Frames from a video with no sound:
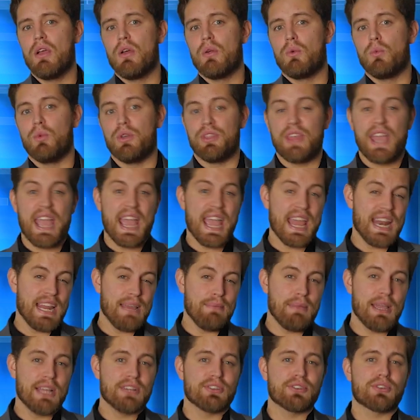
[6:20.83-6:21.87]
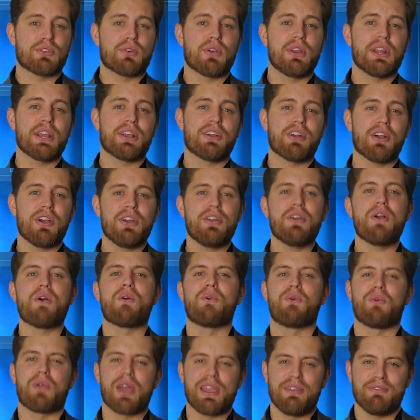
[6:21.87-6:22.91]
with any major credit card
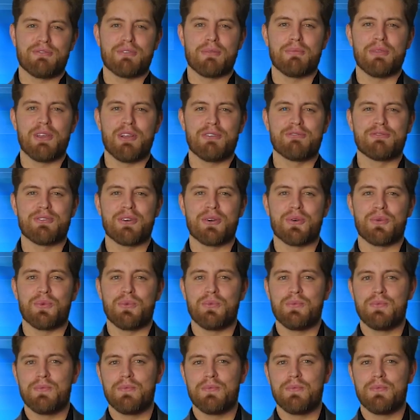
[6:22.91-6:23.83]
right from their phone.